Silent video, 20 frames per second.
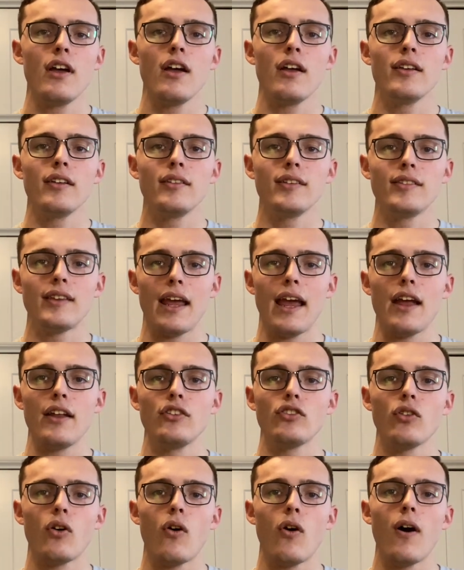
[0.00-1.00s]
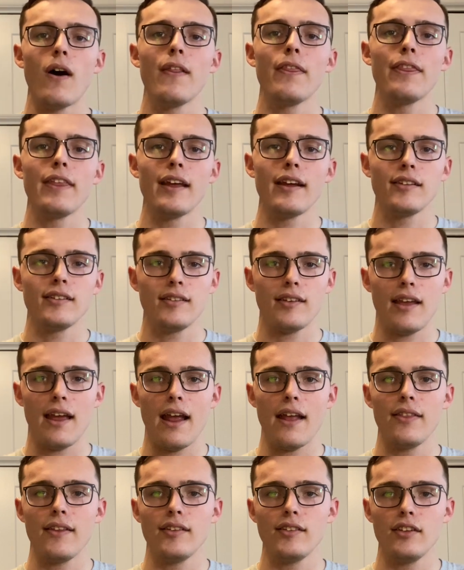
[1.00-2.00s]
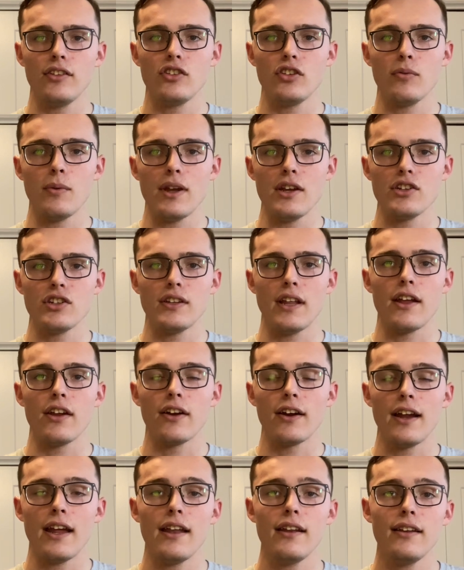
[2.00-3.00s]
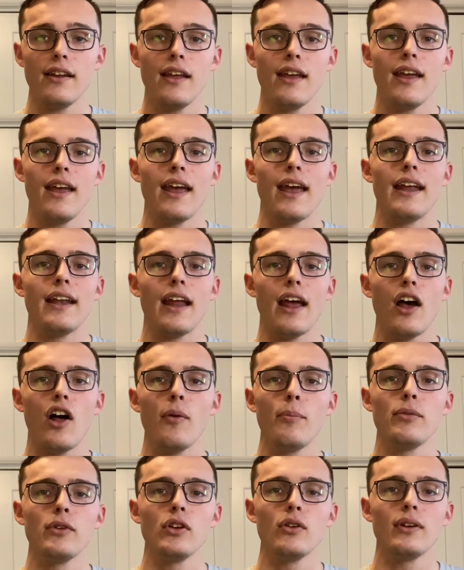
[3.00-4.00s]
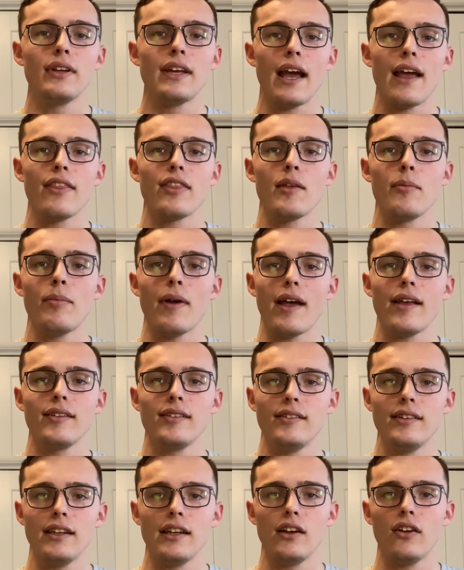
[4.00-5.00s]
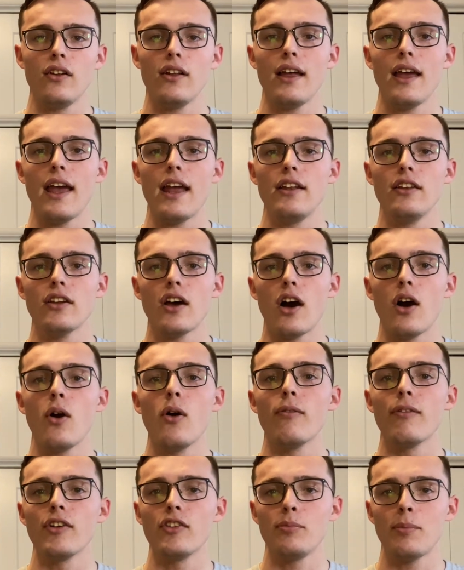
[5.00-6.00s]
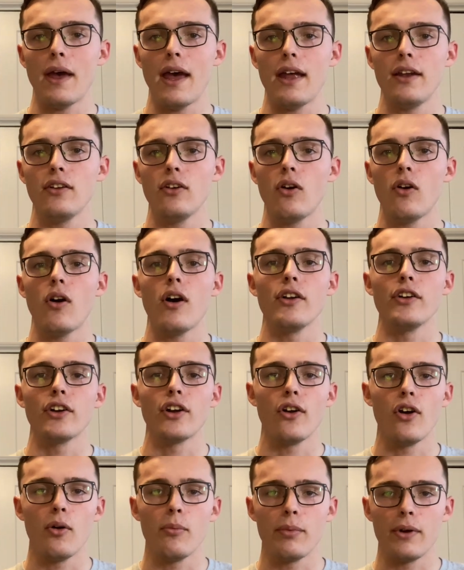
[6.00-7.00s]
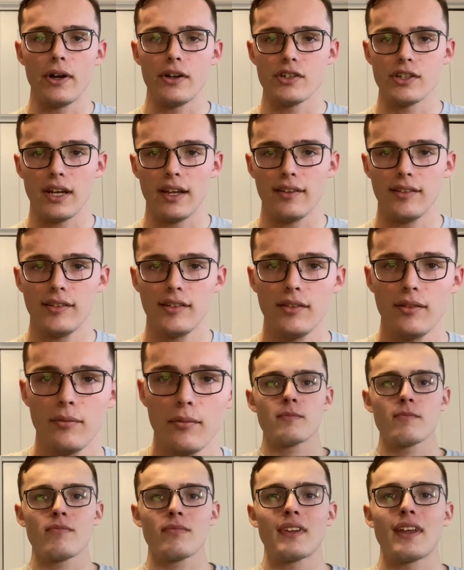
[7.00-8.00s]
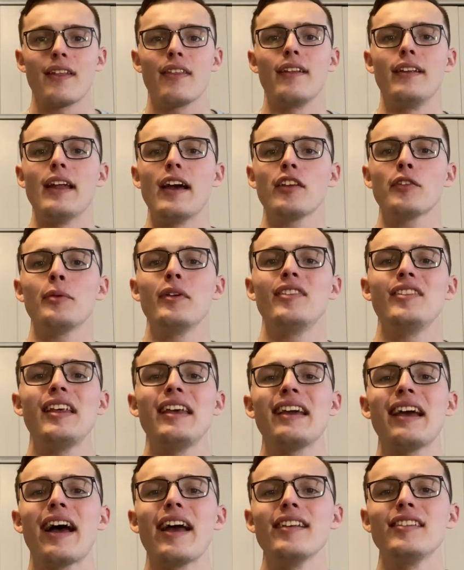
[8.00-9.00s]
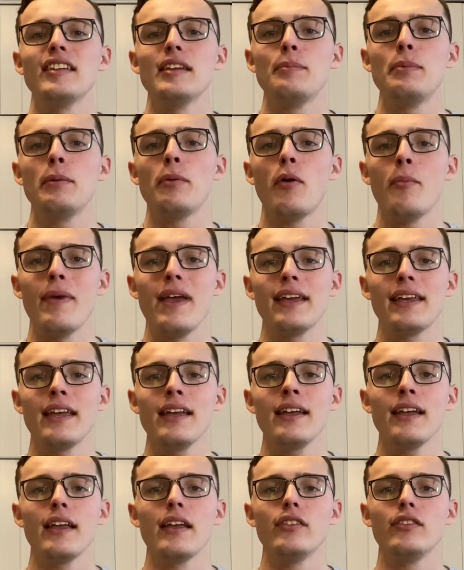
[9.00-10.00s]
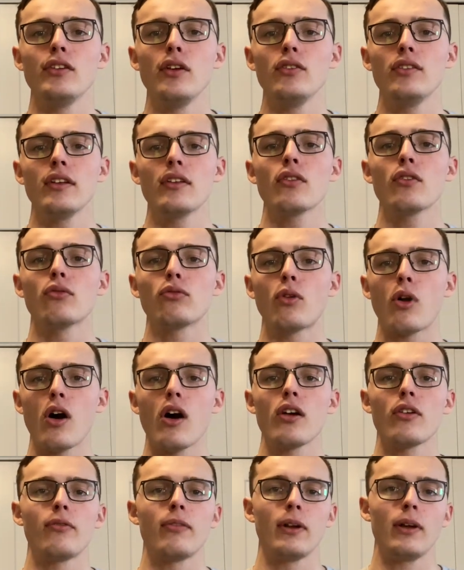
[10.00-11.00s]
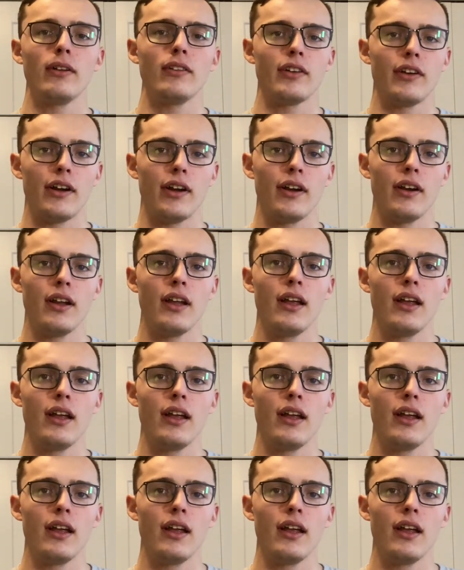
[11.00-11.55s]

stance on things and the situation that you're in and help you get the best deal and not overspend on your home purchase. The next mistake I see people making is using the wrong realtor.